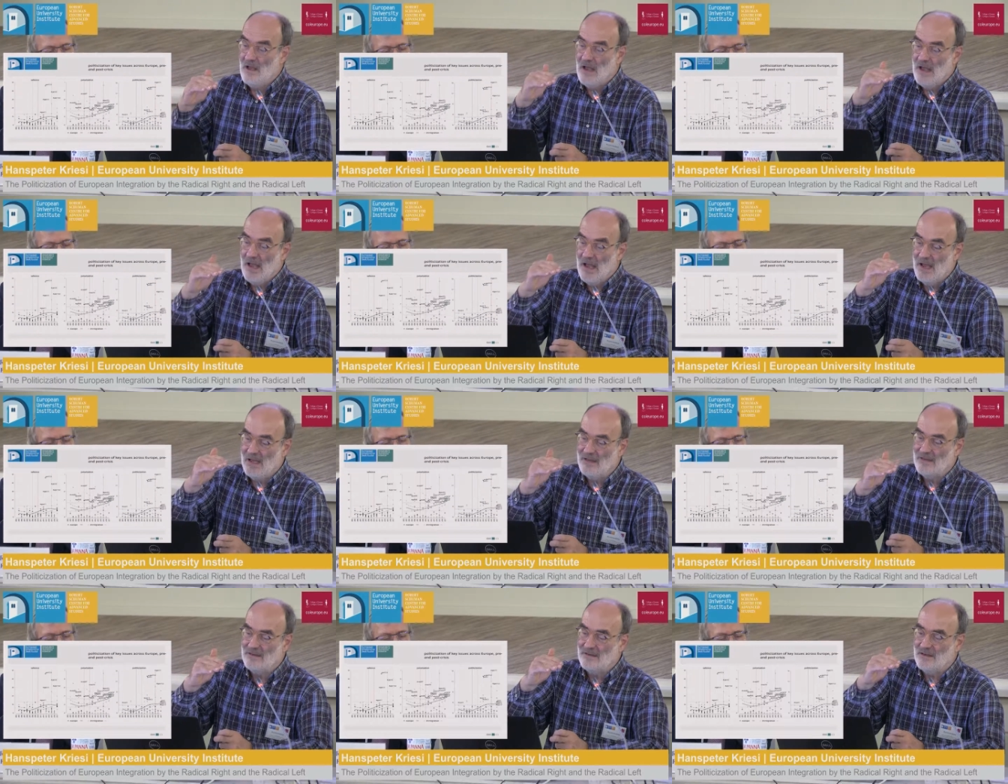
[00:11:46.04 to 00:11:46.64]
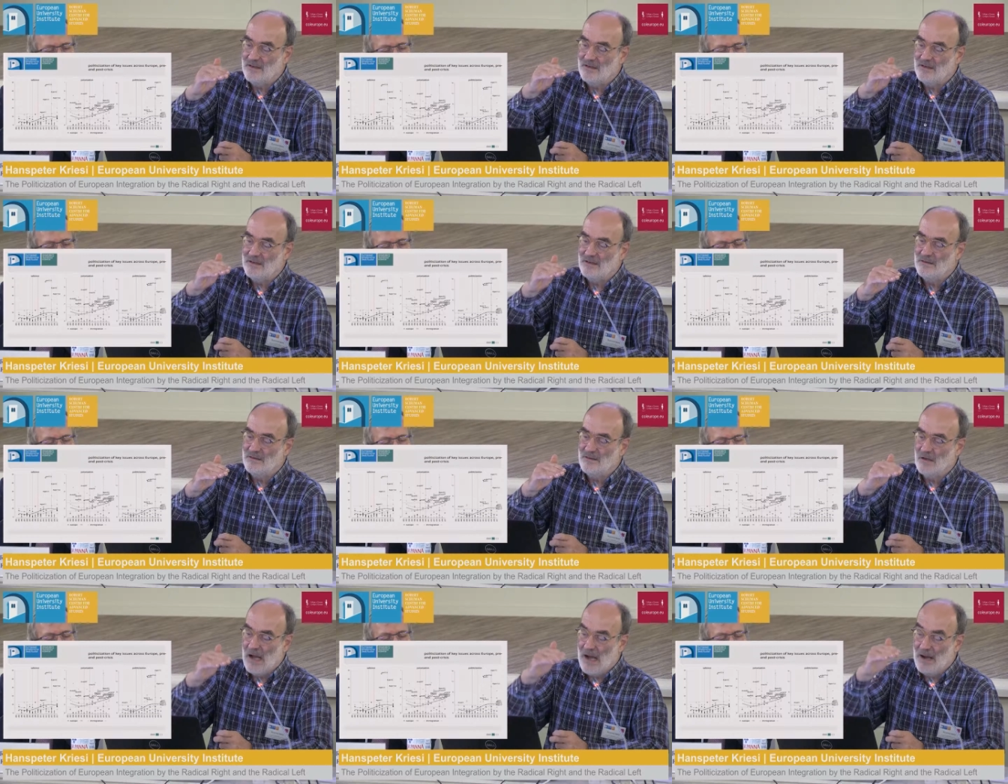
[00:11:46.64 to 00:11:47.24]
And uh,
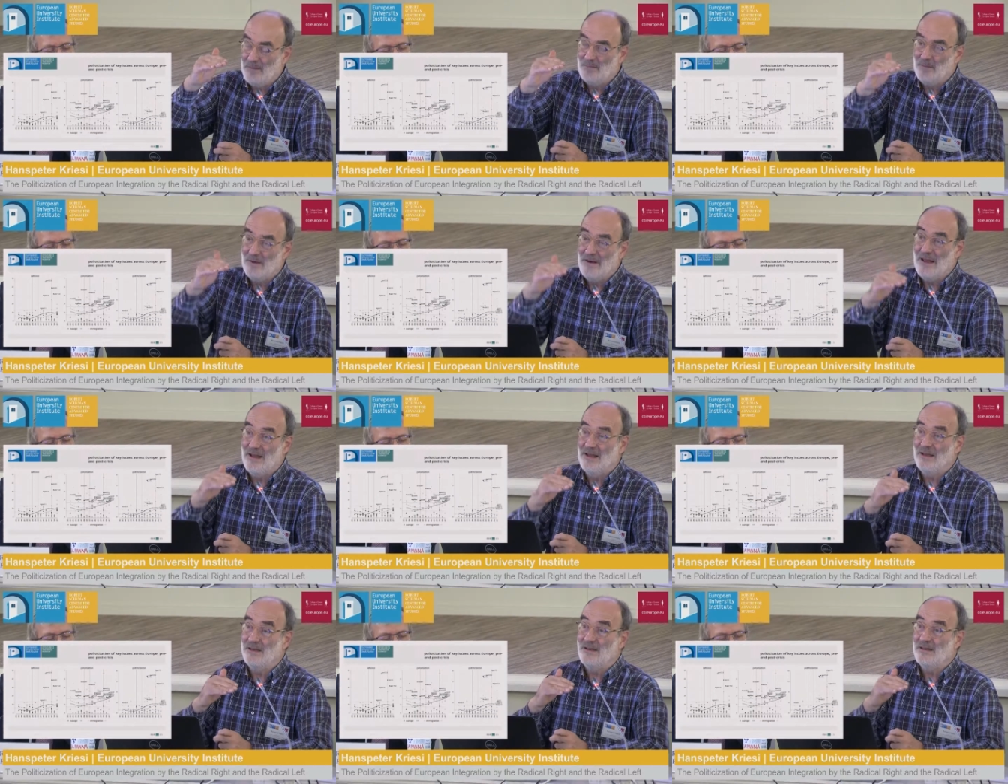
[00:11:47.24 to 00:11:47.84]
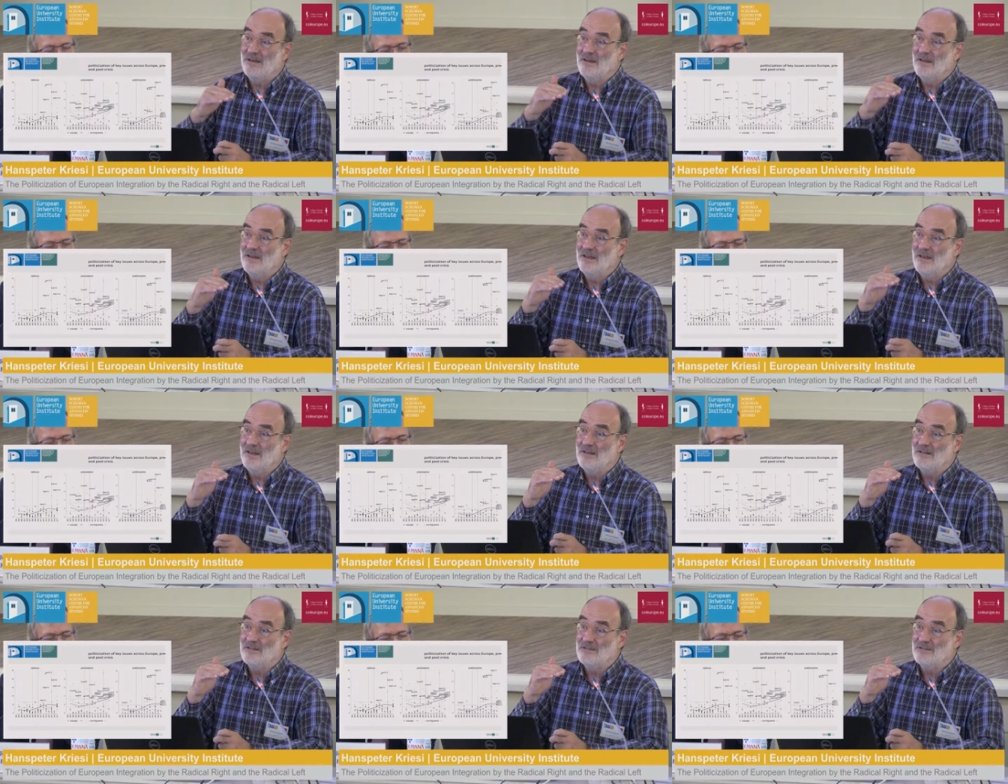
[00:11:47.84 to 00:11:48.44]
the upper line
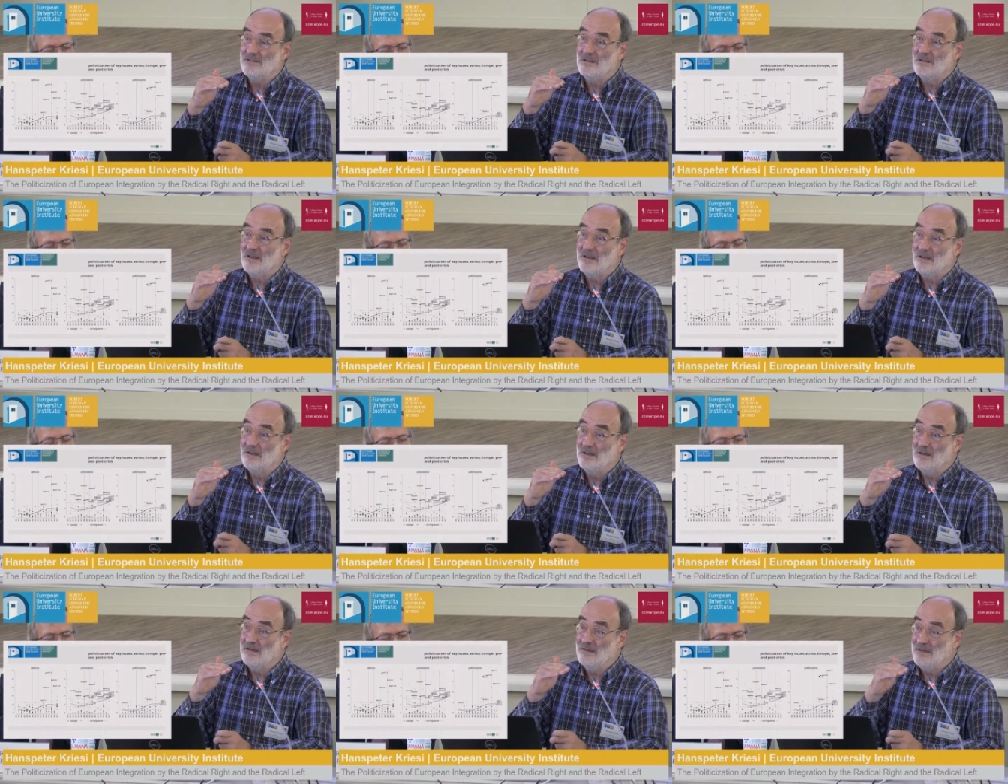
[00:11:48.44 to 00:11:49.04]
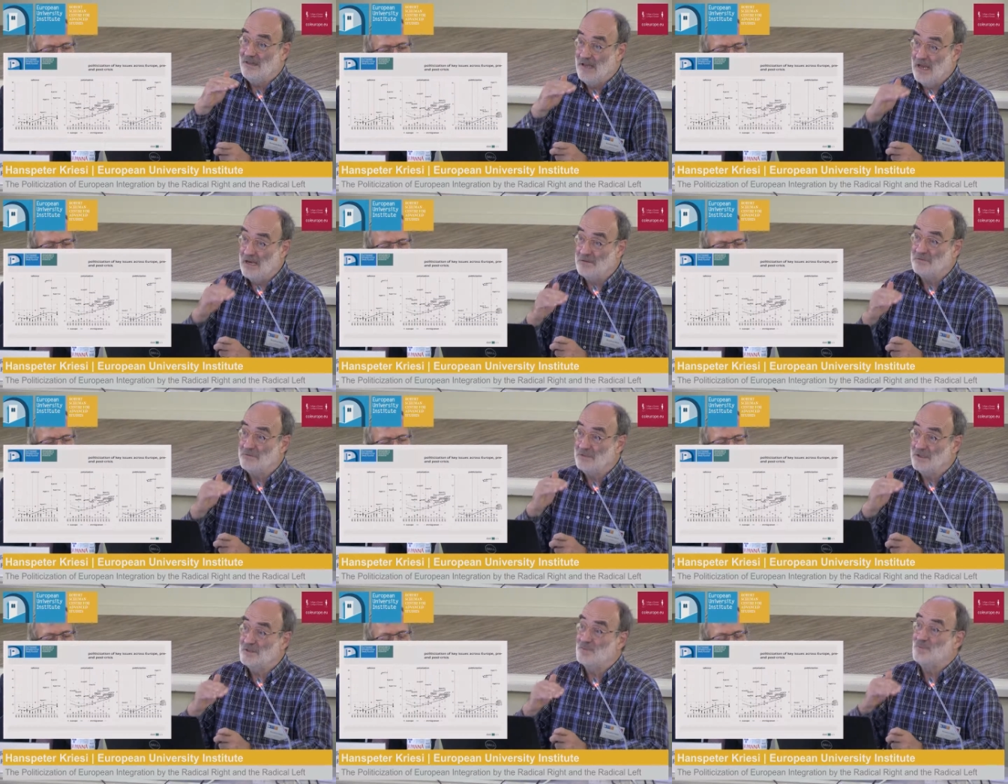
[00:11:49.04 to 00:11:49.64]
is uh, the
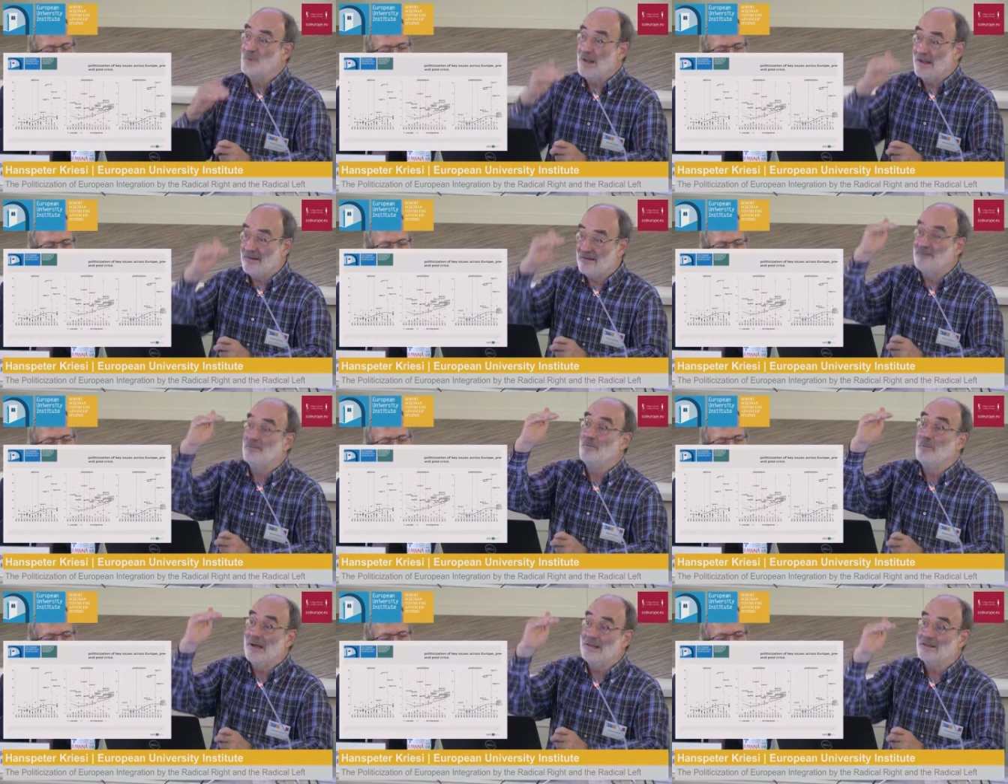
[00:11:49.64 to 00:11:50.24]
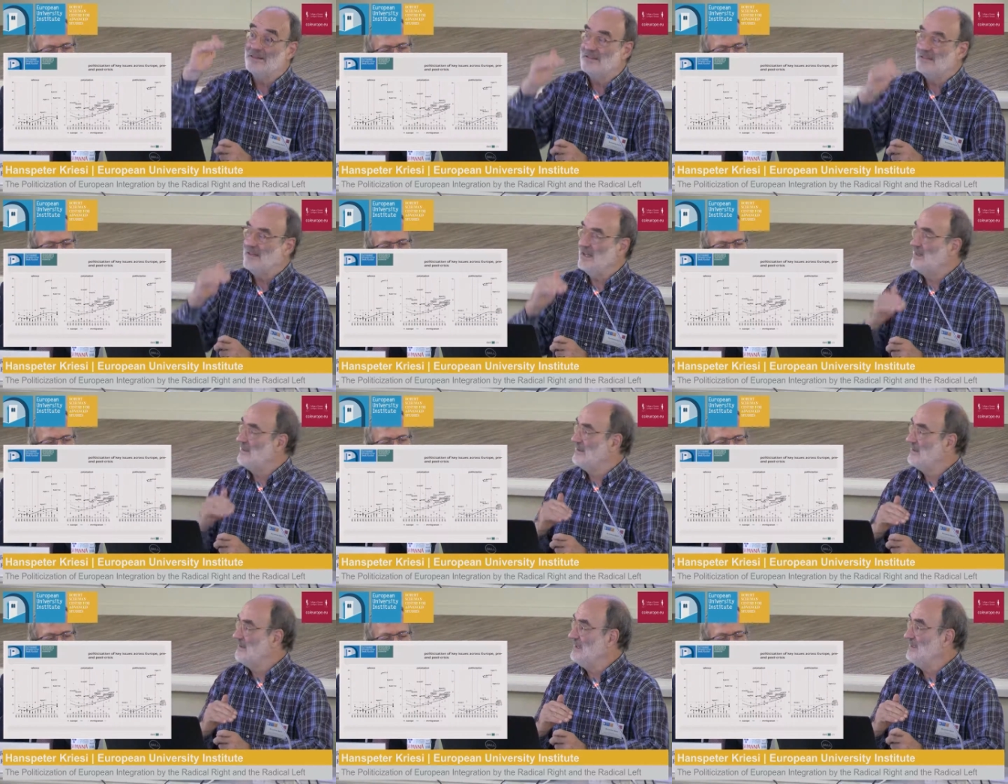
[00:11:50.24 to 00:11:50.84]
average plus one
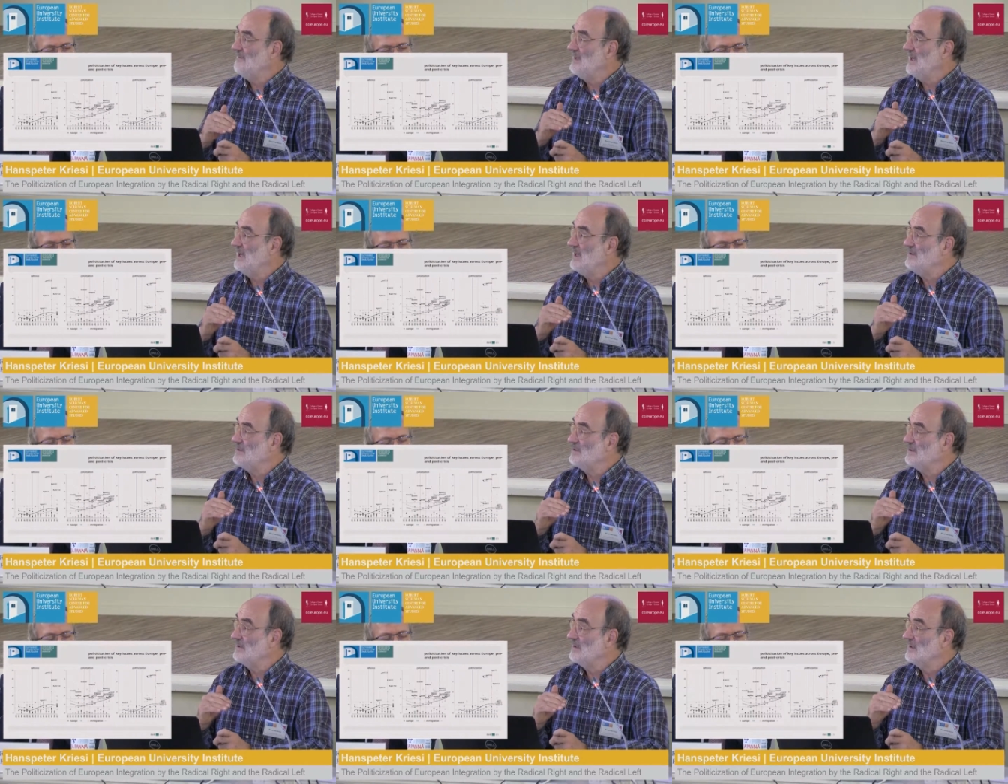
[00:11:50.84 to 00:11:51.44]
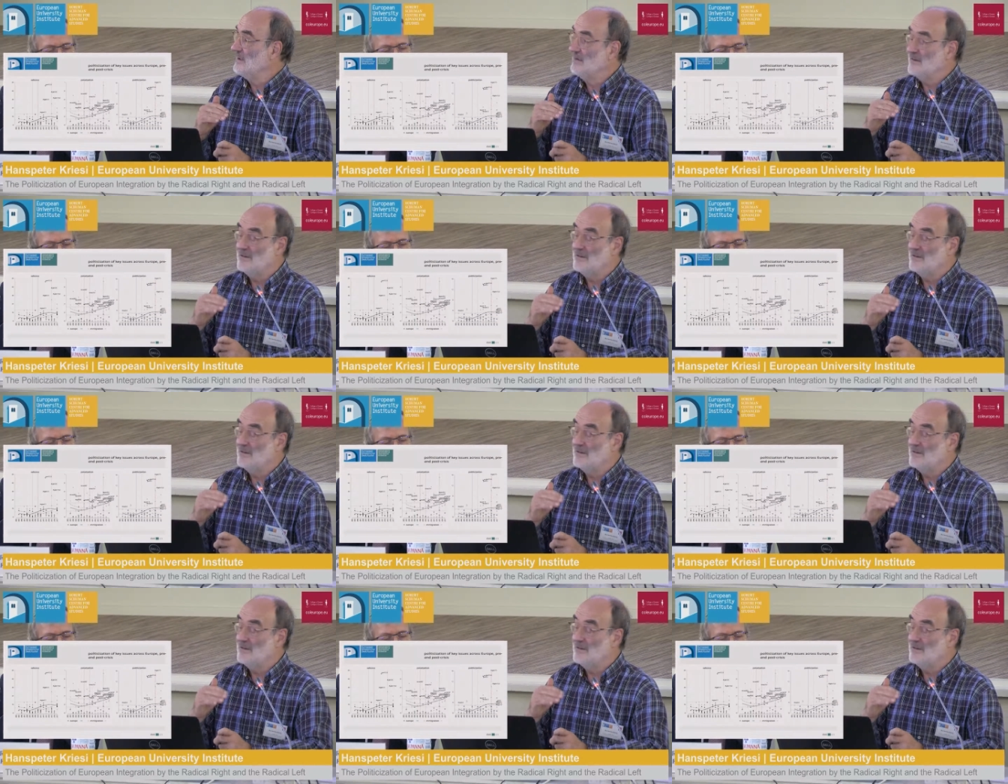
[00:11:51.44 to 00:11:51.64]
standard deviation.